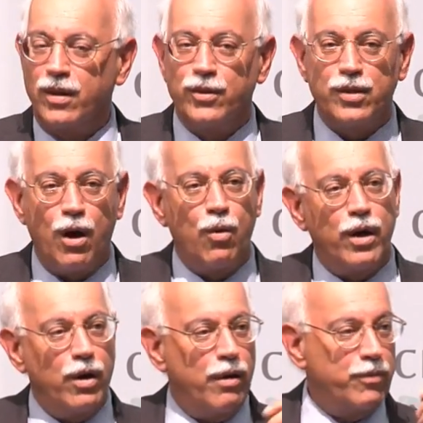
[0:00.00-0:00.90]

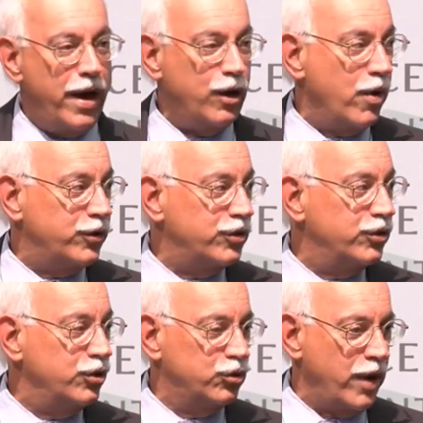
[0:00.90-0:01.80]
So uh, my question
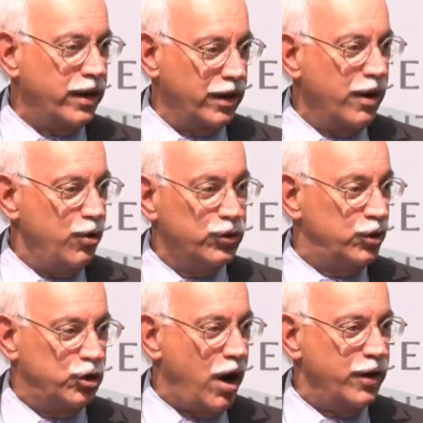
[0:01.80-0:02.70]
is who's, who's
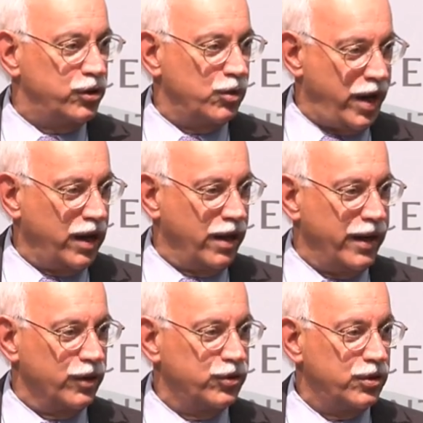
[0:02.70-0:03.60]
in charge of the
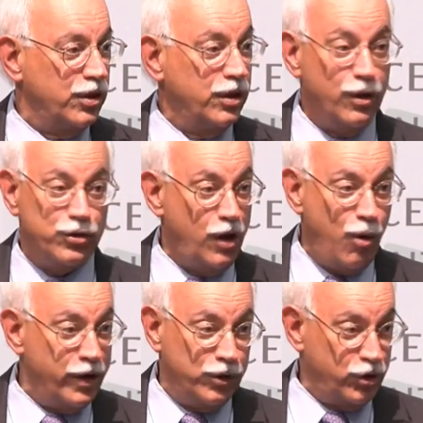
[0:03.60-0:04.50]
regulators? There is no
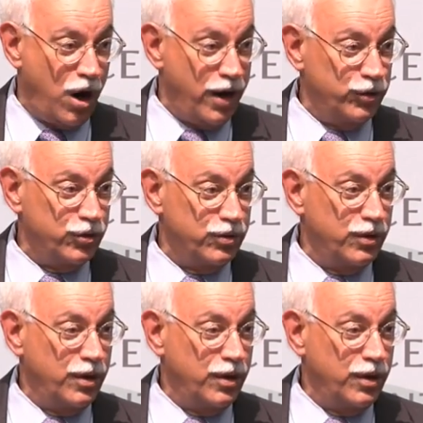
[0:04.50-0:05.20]
one in charge.